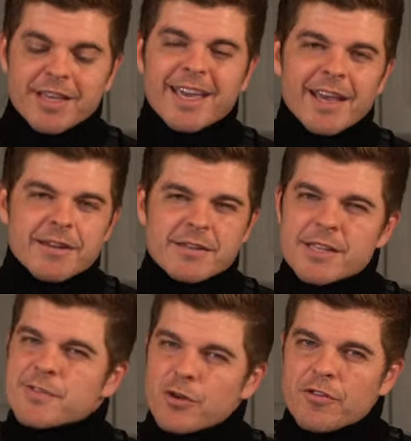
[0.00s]
again,
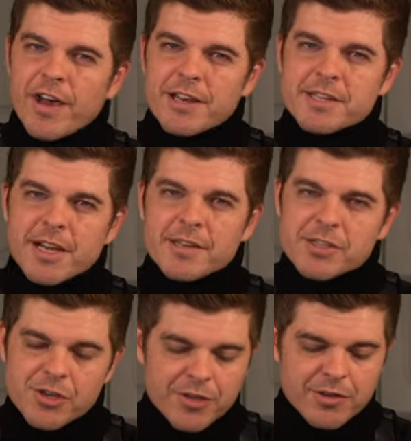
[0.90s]
it's for your Valentine,
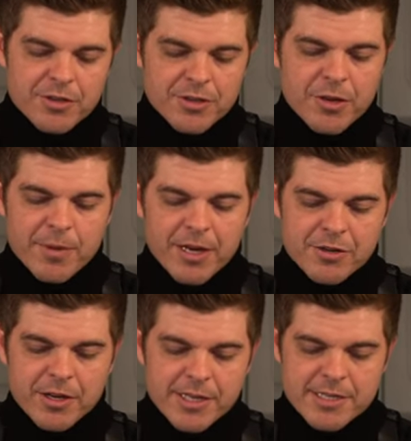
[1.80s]
so you don't mind
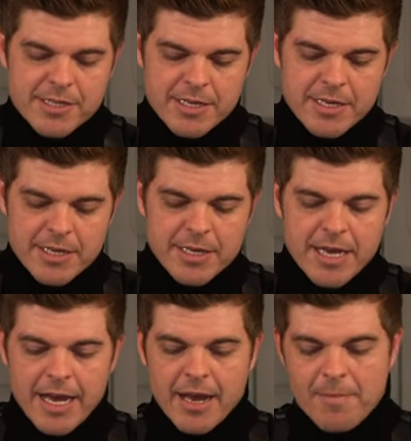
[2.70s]
doing it.
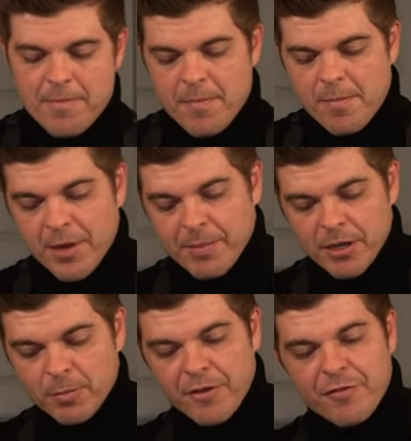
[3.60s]
Um, but a
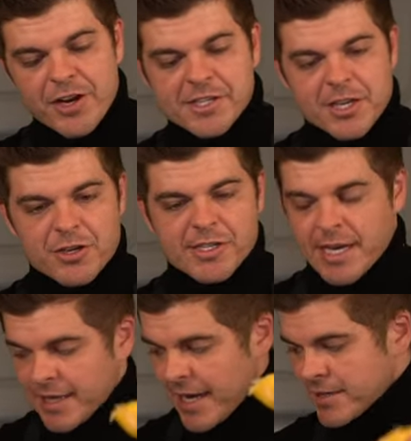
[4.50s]
little bit of fresh citrus
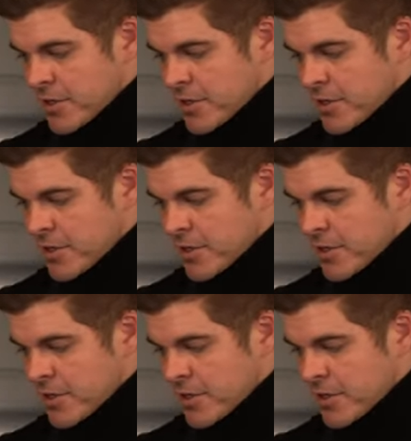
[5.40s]
like that,